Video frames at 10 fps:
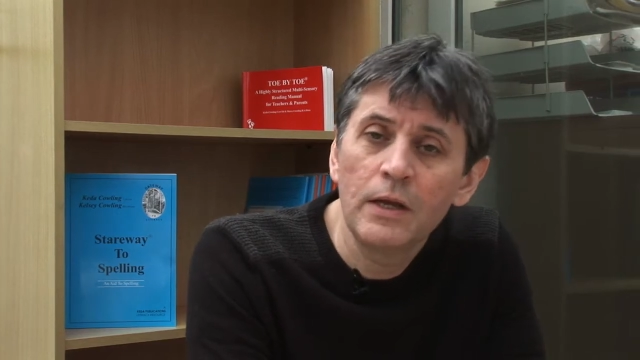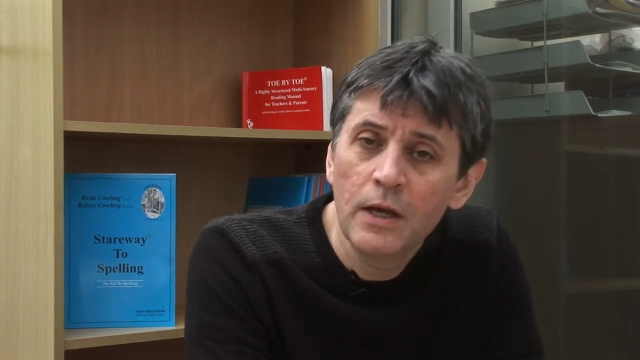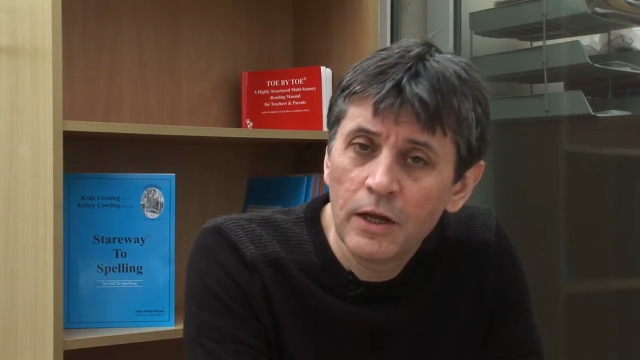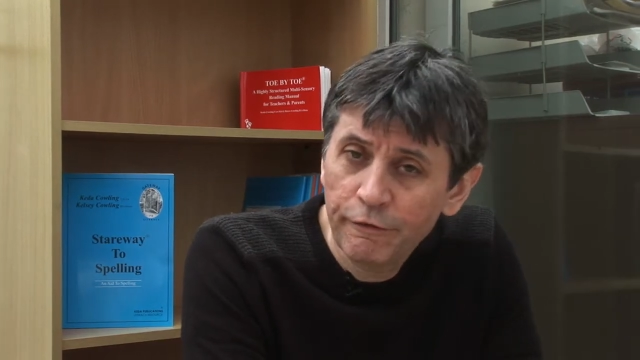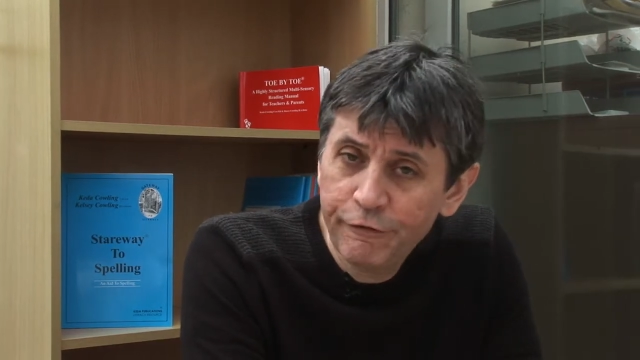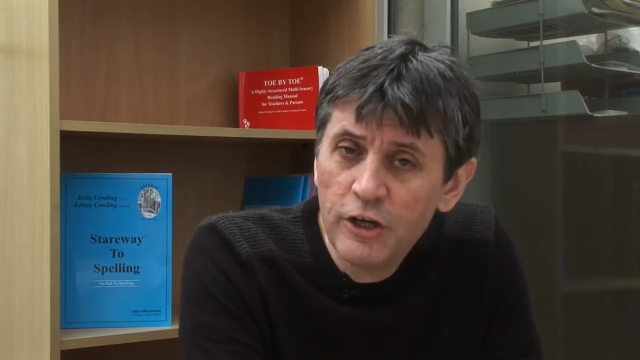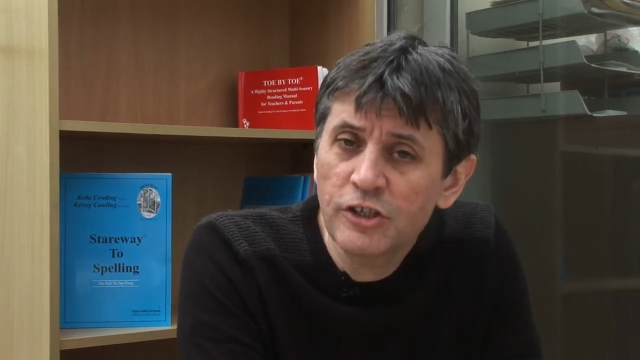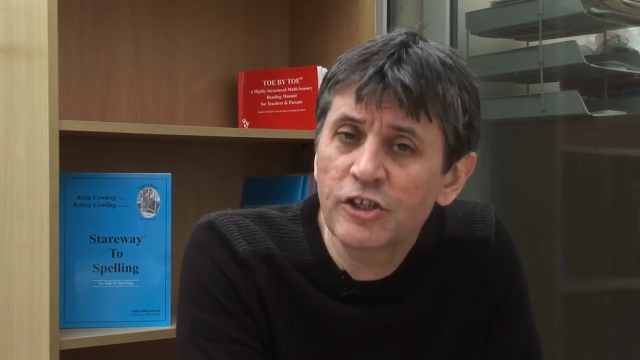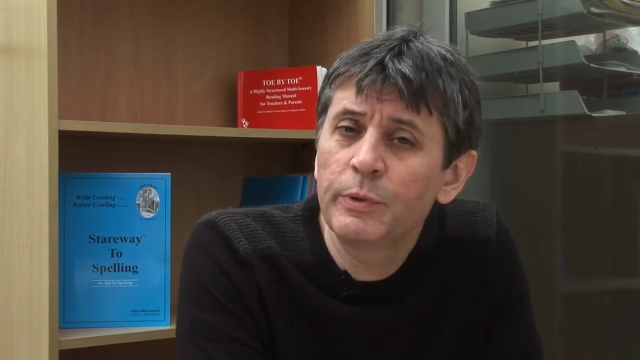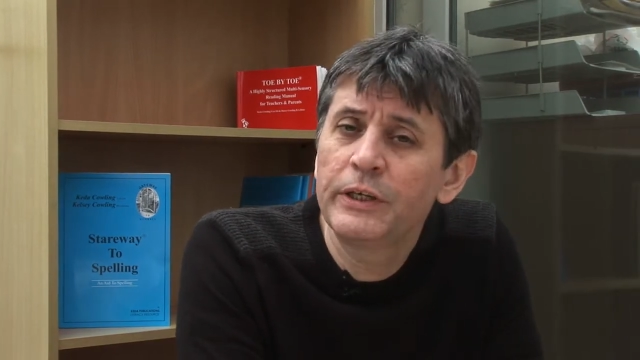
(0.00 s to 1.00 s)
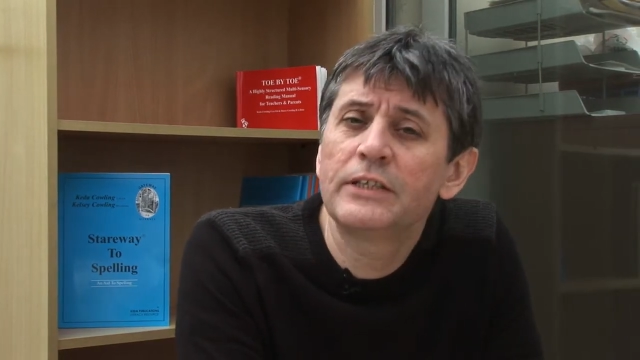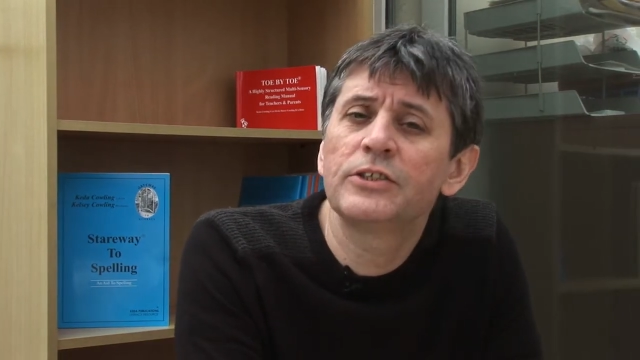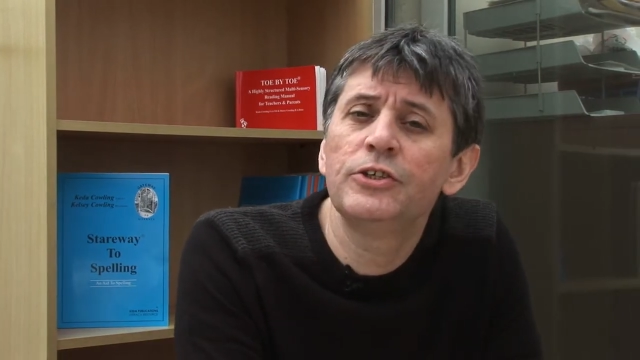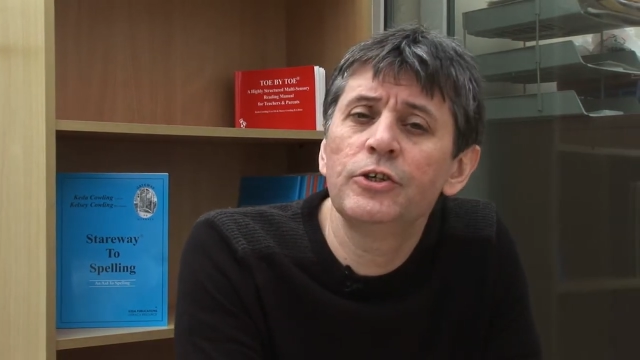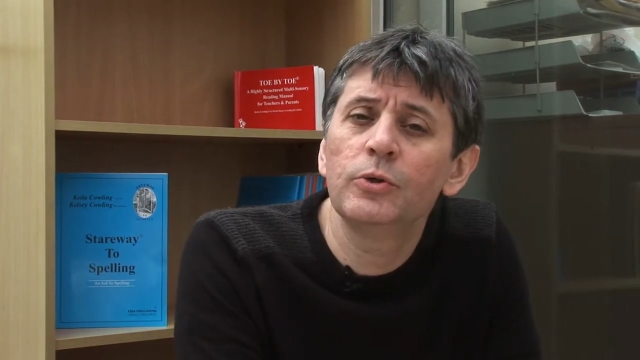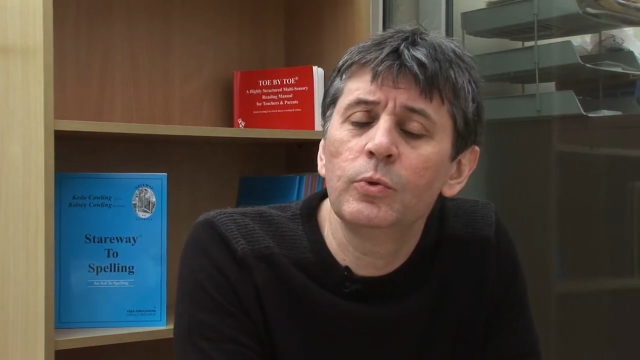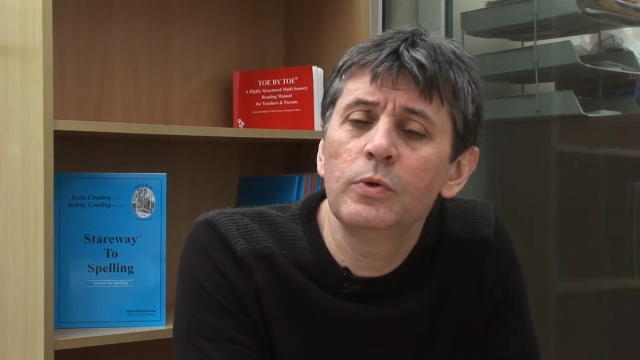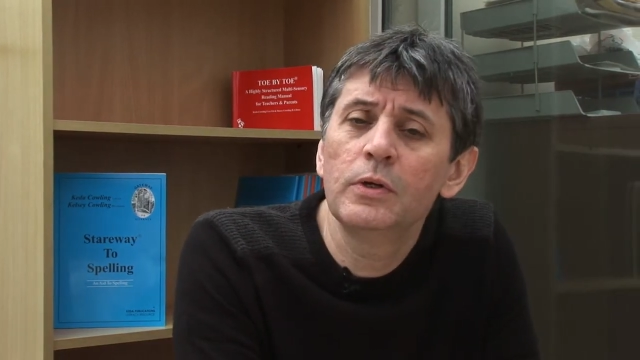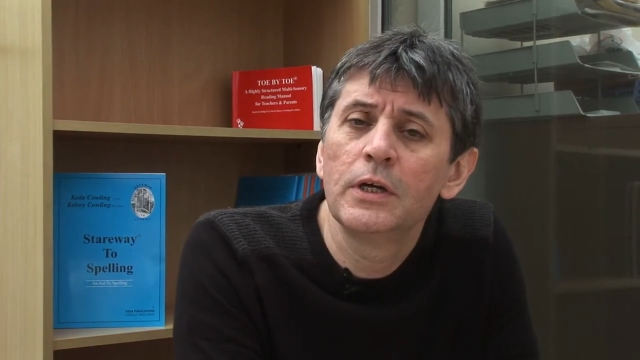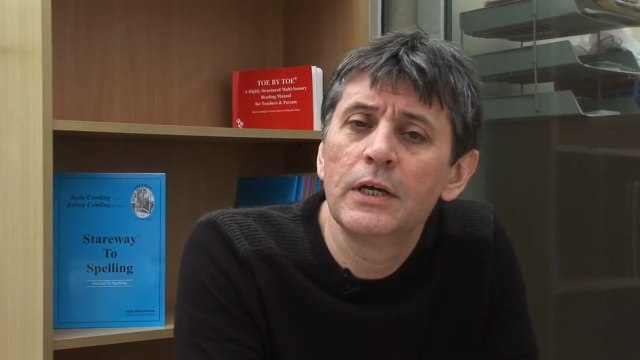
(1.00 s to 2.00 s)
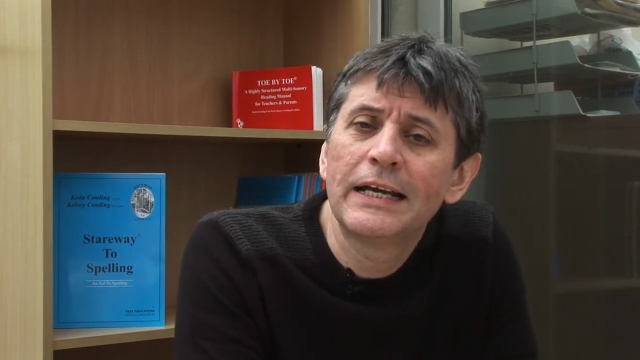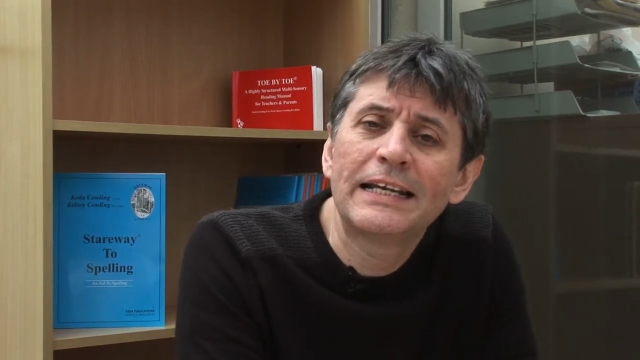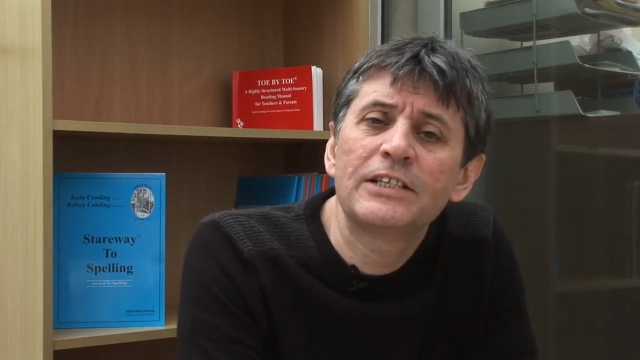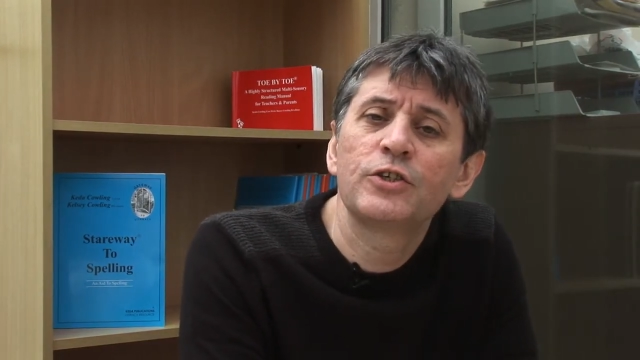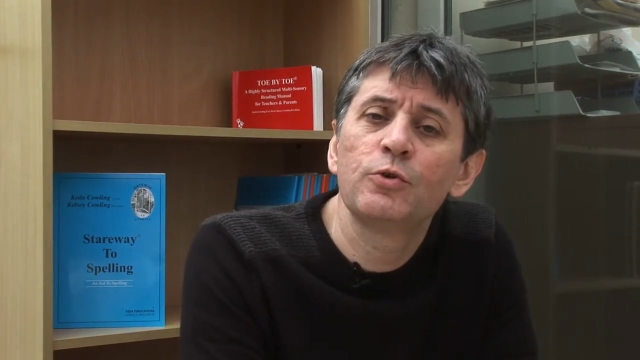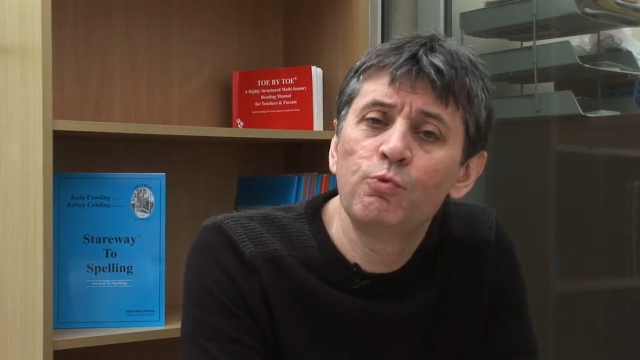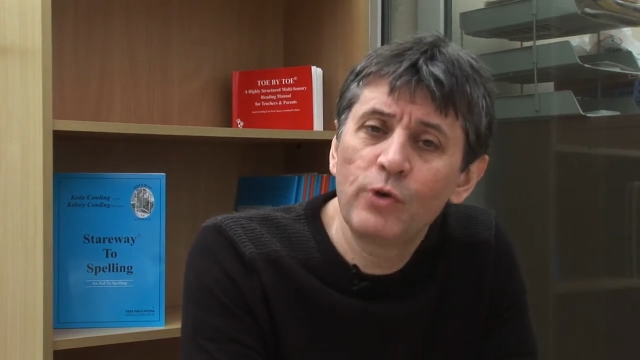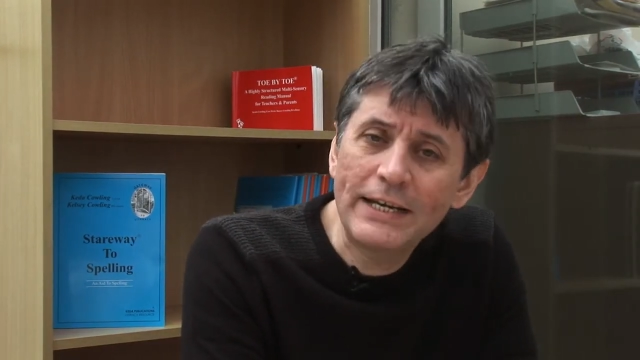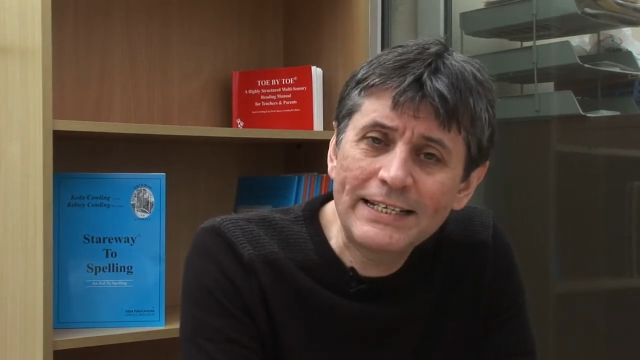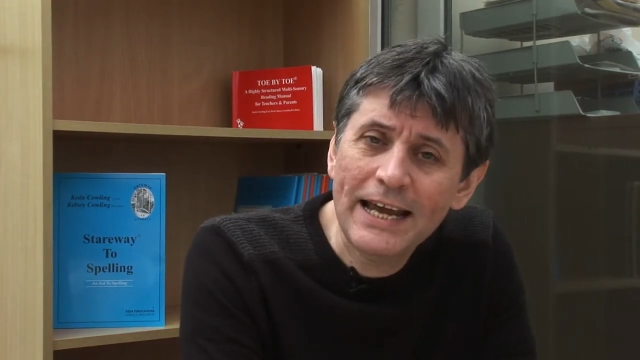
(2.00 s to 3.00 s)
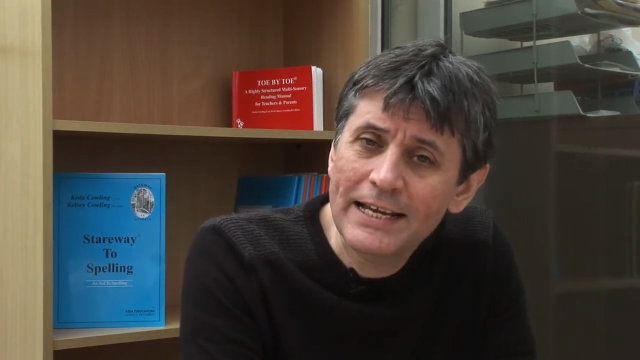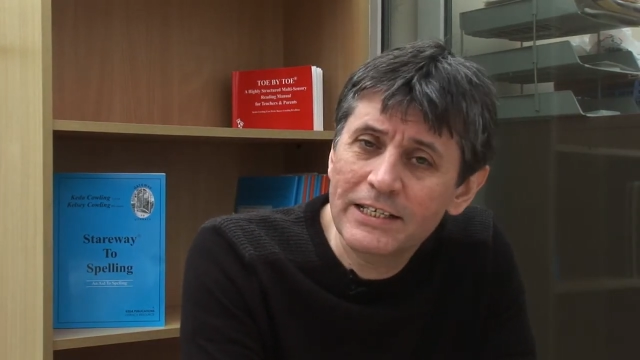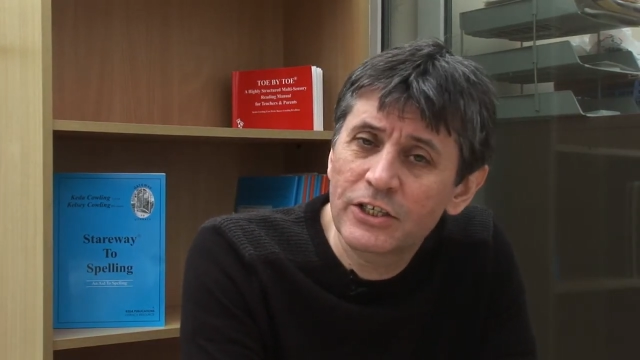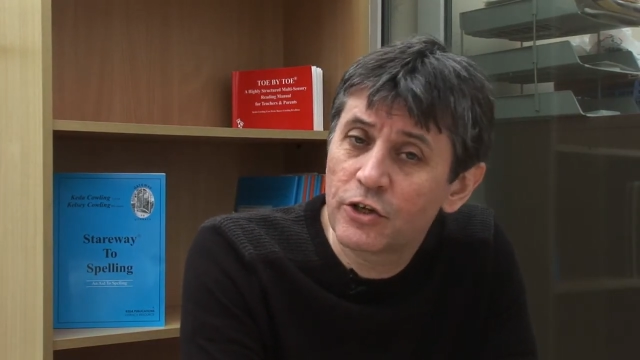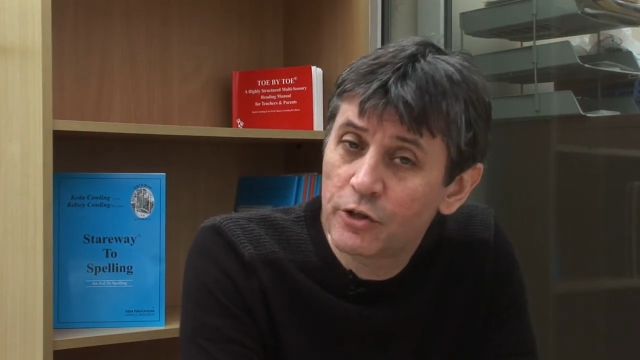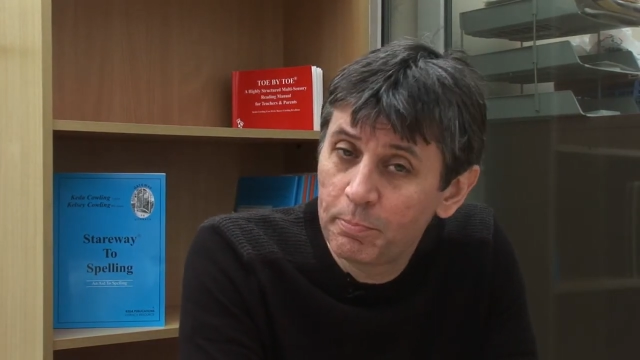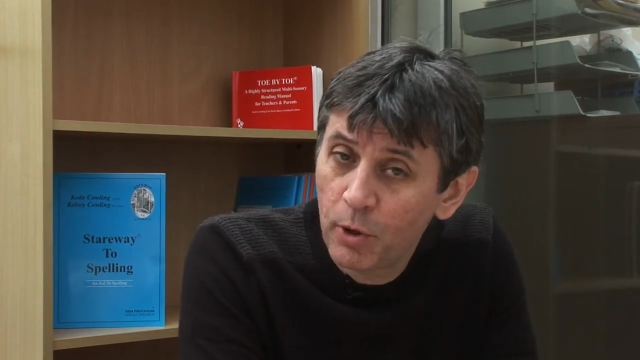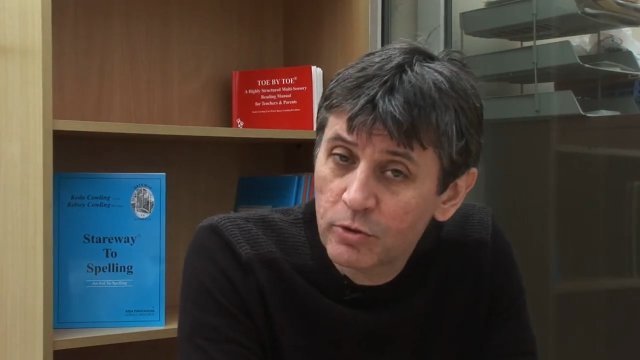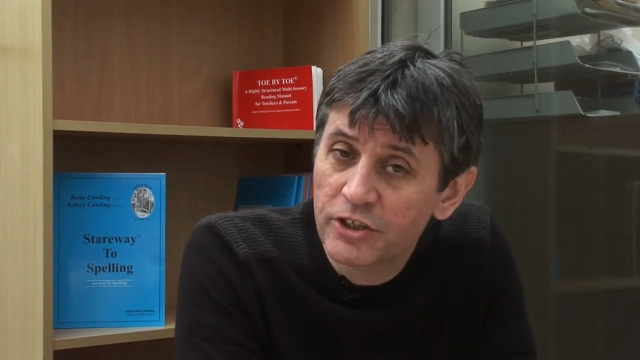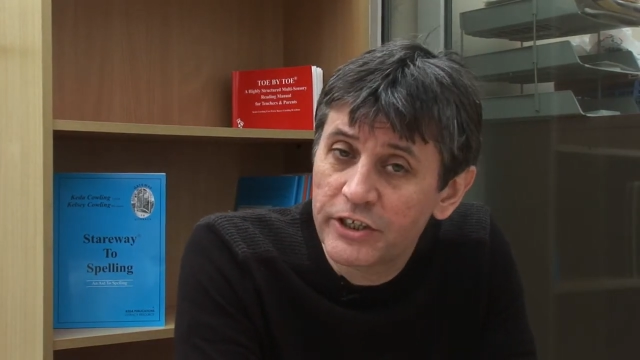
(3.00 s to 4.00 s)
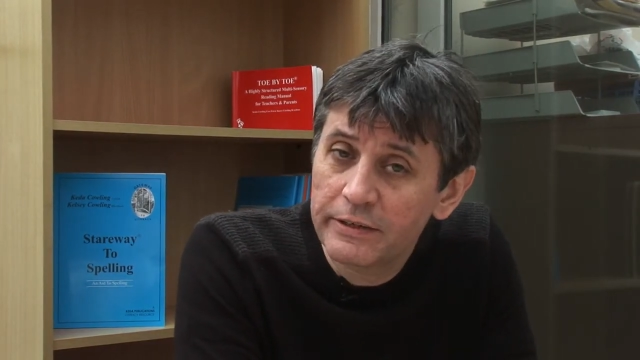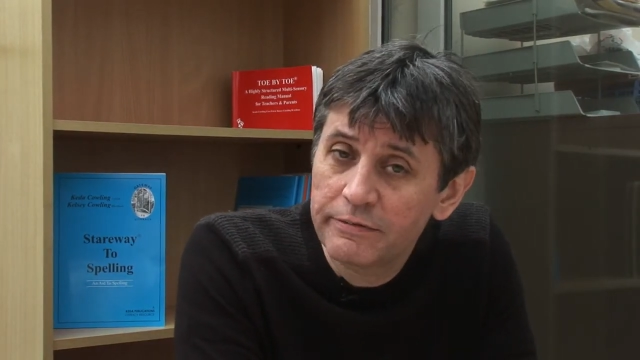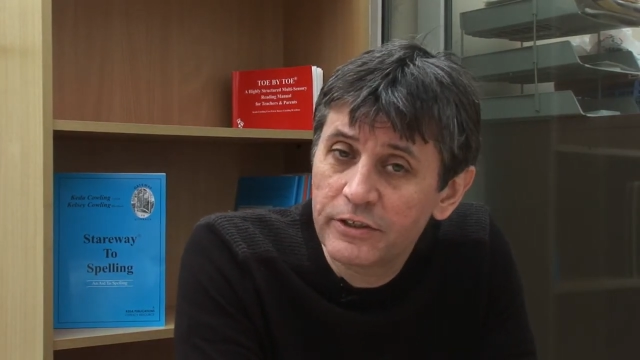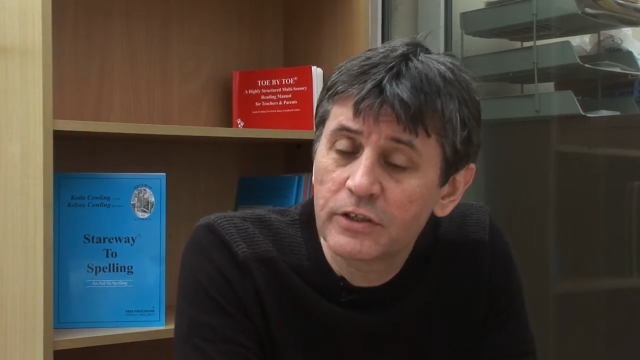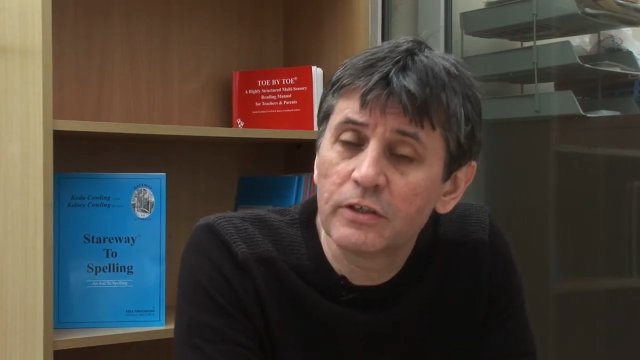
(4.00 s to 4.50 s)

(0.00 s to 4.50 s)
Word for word: The first thing we need to do is to retest the positives